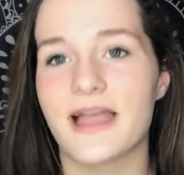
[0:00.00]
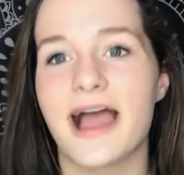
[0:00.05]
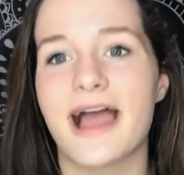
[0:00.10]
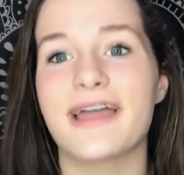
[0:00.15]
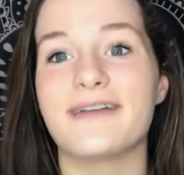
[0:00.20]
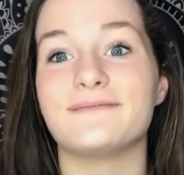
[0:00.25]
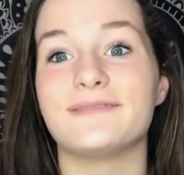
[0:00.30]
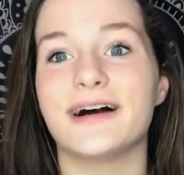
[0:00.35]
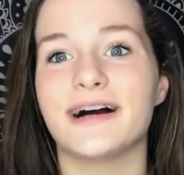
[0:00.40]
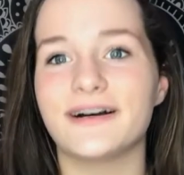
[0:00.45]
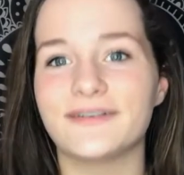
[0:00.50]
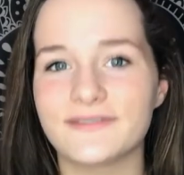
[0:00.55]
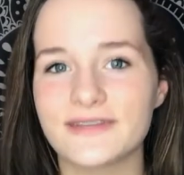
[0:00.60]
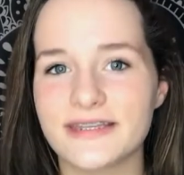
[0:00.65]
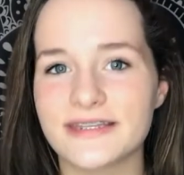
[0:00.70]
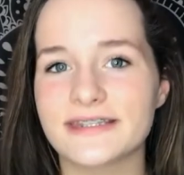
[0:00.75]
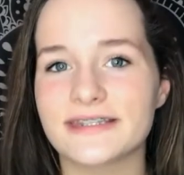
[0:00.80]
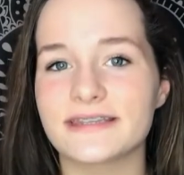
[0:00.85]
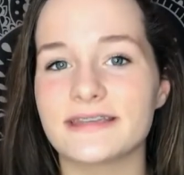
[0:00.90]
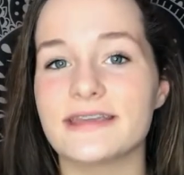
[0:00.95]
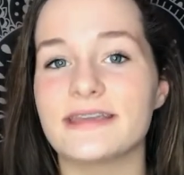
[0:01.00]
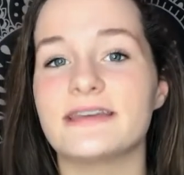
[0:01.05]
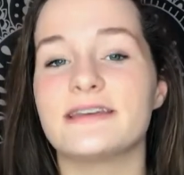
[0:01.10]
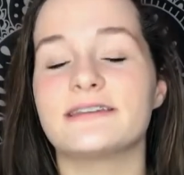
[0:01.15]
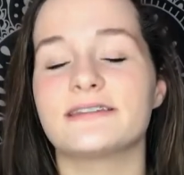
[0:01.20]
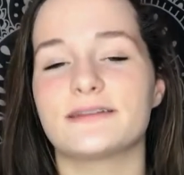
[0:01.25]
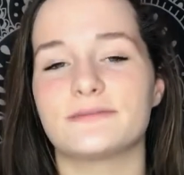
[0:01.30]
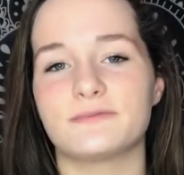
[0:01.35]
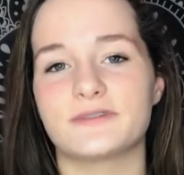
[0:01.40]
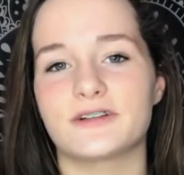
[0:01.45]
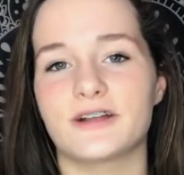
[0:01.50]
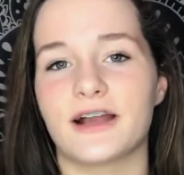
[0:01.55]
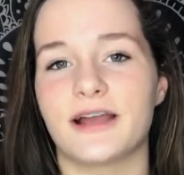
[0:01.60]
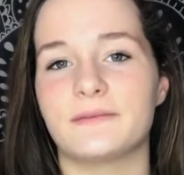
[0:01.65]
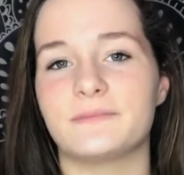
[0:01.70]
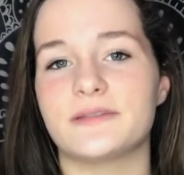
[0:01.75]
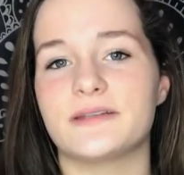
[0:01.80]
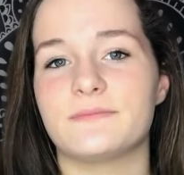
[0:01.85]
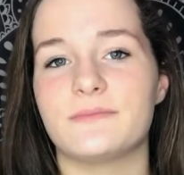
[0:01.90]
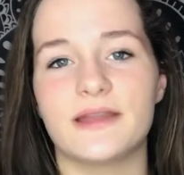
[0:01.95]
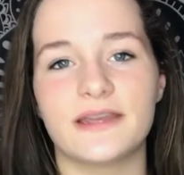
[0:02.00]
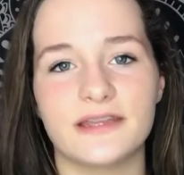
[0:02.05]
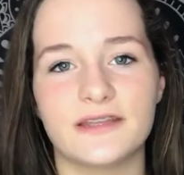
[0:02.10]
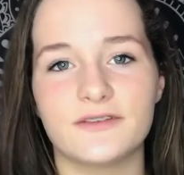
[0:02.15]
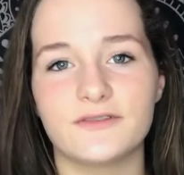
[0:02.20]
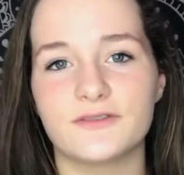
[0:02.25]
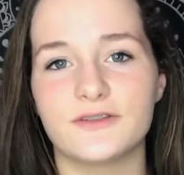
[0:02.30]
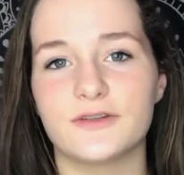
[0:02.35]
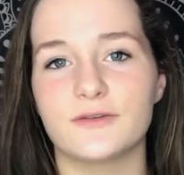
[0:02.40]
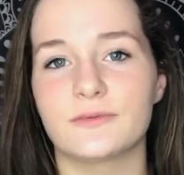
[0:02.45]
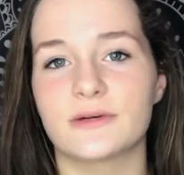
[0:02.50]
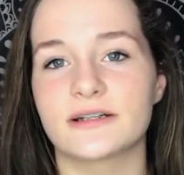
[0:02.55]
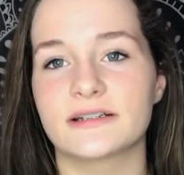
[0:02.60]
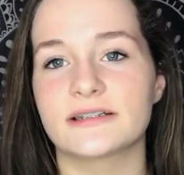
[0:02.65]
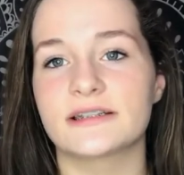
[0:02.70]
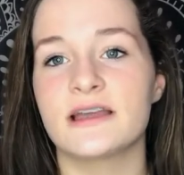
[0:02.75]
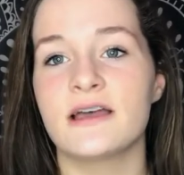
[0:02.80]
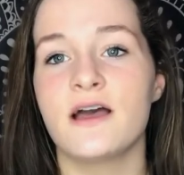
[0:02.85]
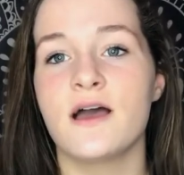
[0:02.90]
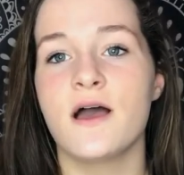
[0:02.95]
am obviously subscribed to many YouTubers.